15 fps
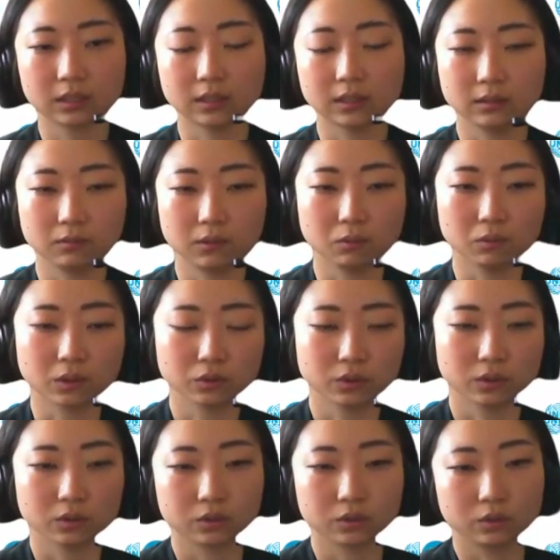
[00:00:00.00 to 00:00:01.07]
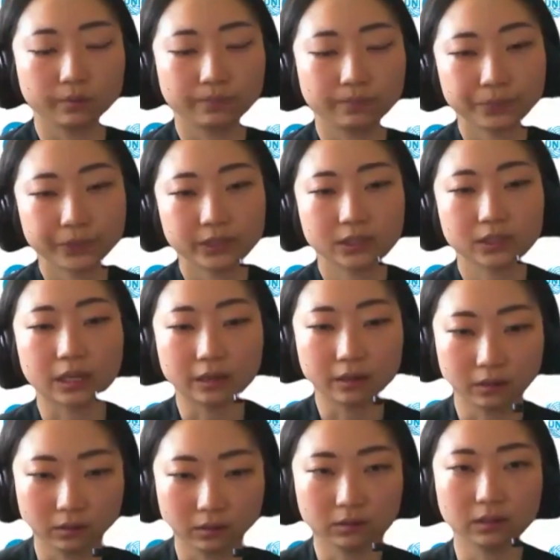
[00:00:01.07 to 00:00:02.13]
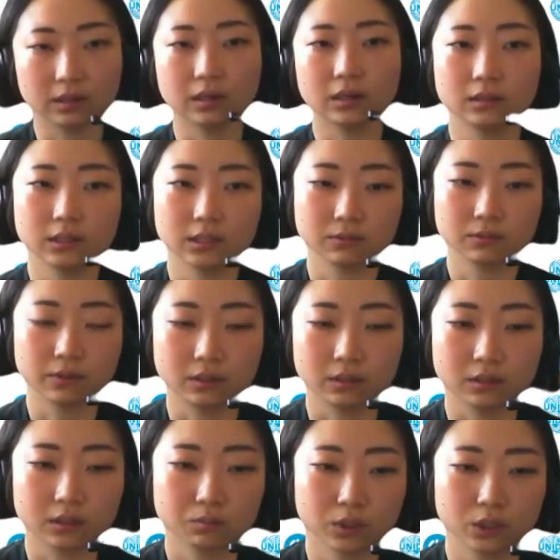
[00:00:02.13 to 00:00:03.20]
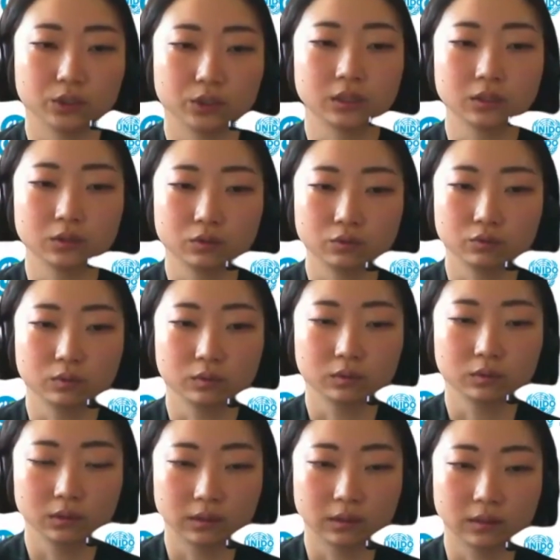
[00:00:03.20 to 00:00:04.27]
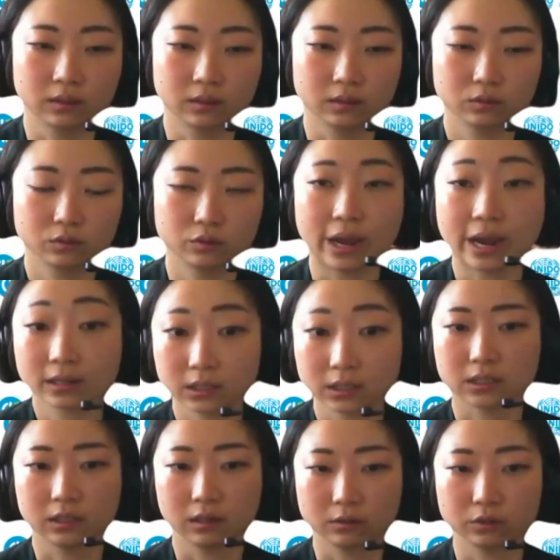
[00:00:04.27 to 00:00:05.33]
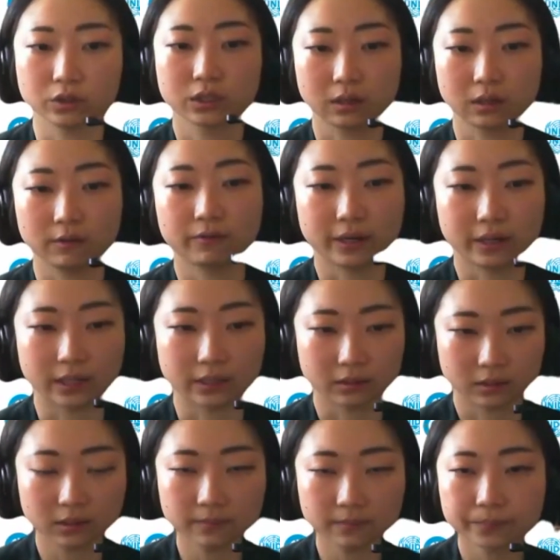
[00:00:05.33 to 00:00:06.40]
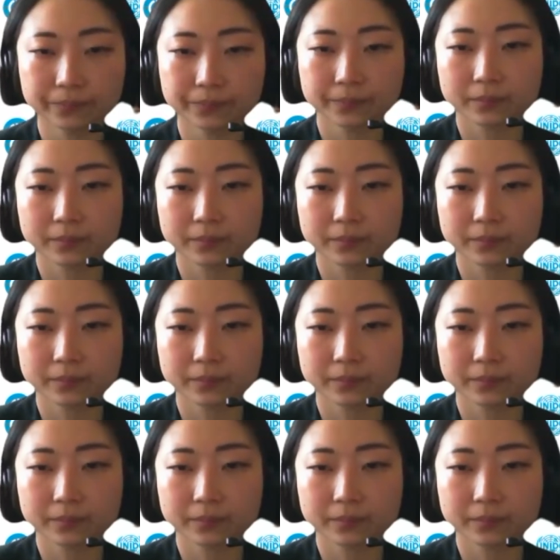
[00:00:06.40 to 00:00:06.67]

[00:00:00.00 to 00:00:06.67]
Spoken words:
And we want to also scale this readiness project into to access larger scale financing.